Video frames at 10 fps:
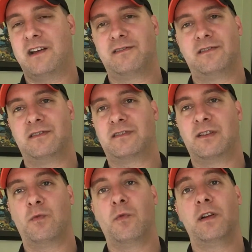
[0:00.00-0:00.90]

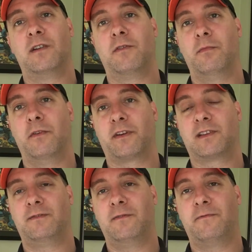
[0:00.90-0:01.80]
They're wonderful
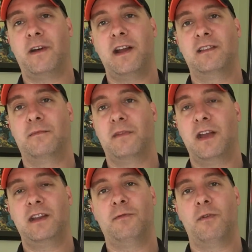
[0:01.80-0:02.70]
books. If you find them
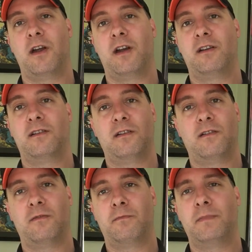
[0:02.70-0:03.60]
anywhere,
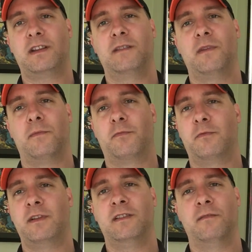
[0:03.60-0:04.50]
pick them up,
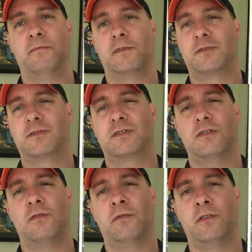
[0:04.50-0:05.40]
read them. They're
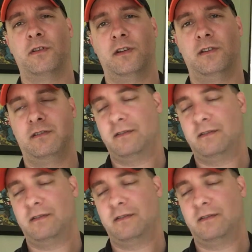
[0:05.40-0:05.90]
so good.